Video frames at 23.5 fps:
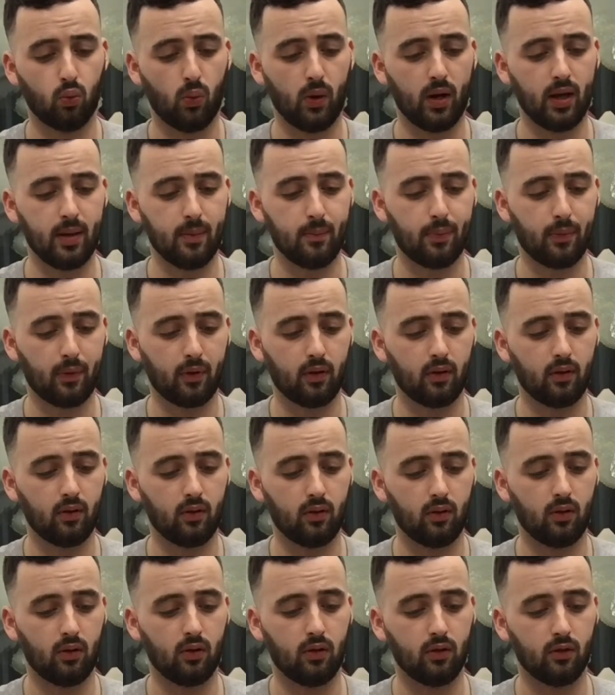Wipe
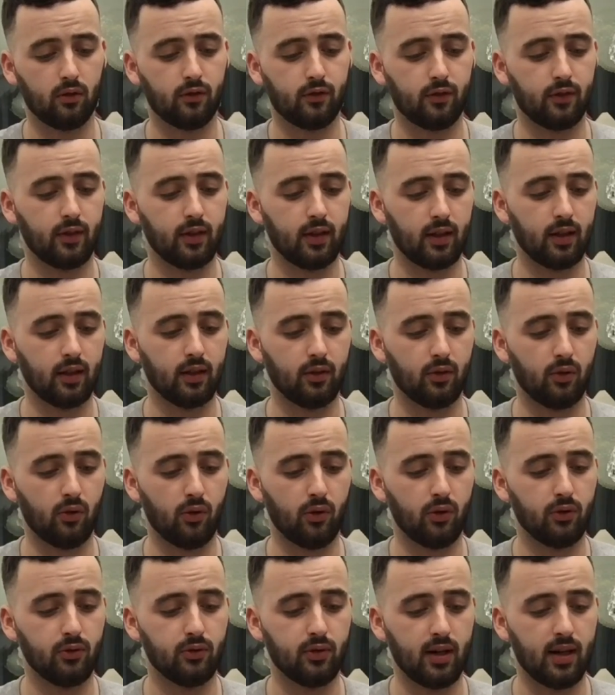off the
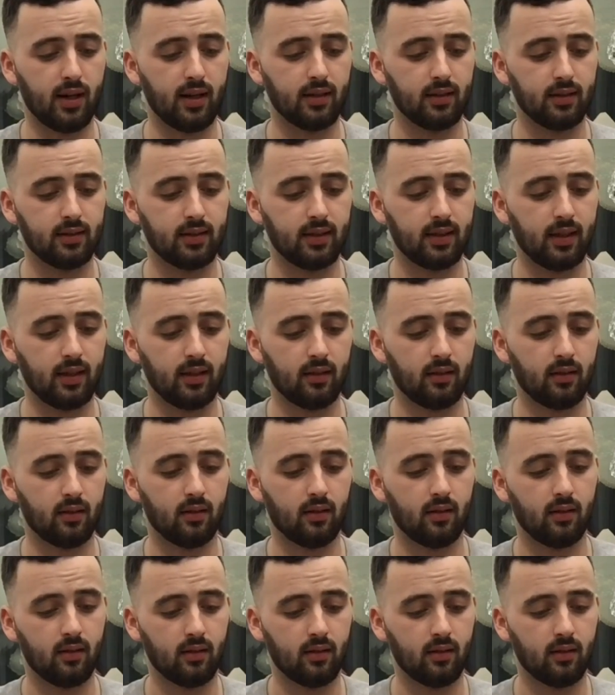oil and hair.